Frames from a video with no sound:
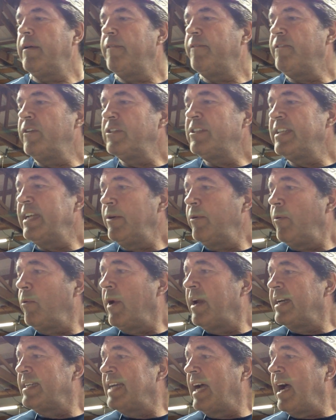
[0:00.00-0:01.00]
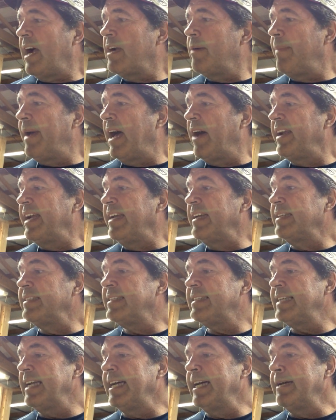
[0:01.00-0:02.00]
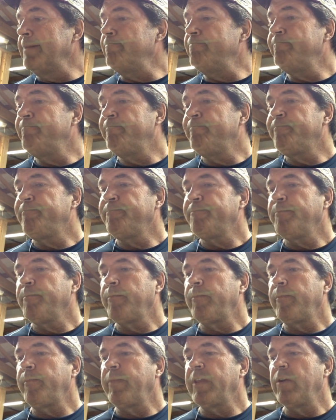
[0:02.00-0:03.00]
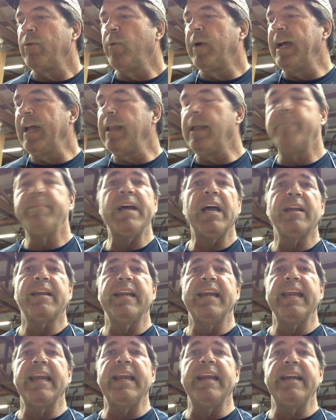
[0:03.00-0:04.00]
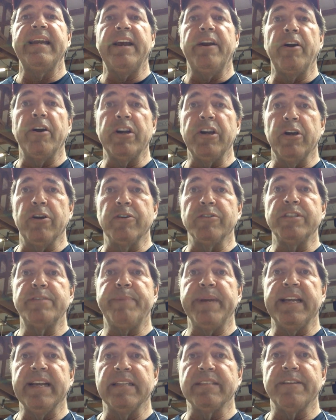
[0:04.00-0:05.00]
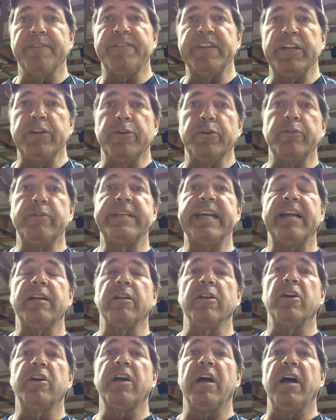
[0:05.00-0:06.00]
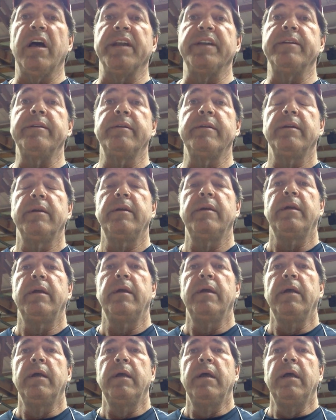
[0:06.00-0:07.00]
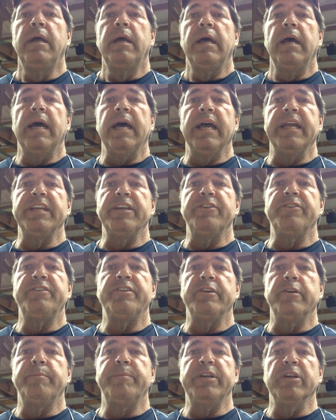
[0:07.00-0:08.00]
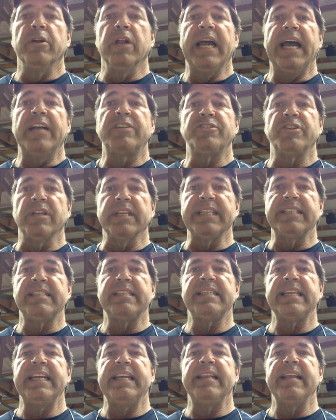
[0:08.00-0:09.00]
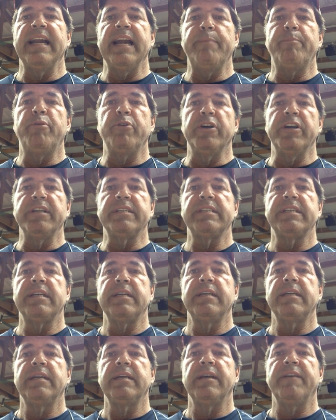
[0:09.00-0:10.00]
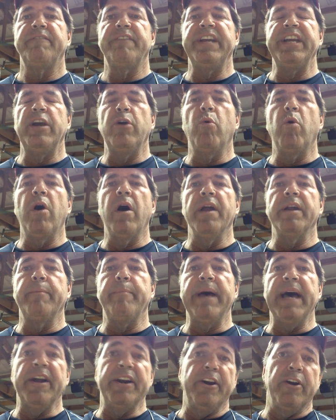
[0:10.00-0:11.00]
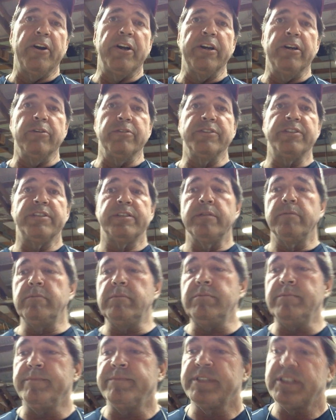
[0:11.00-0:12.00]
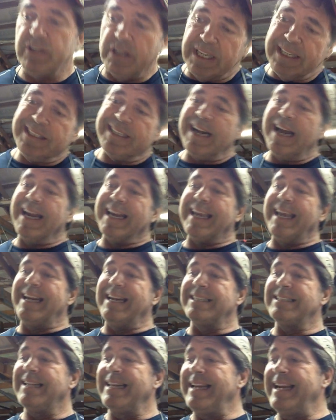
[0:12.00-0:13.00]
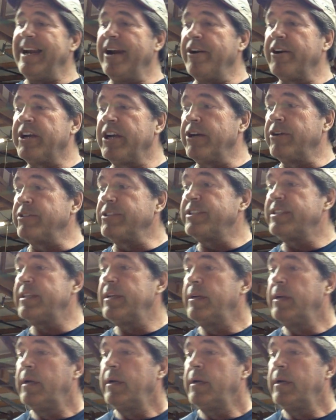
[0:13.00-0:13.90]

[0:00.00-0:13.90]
First thing we want to talk about is, well, I'm not going to get into error codes because if you take a look on YouTube, you'll actually see that I put a video on about error codes. So let's not get into the error codes.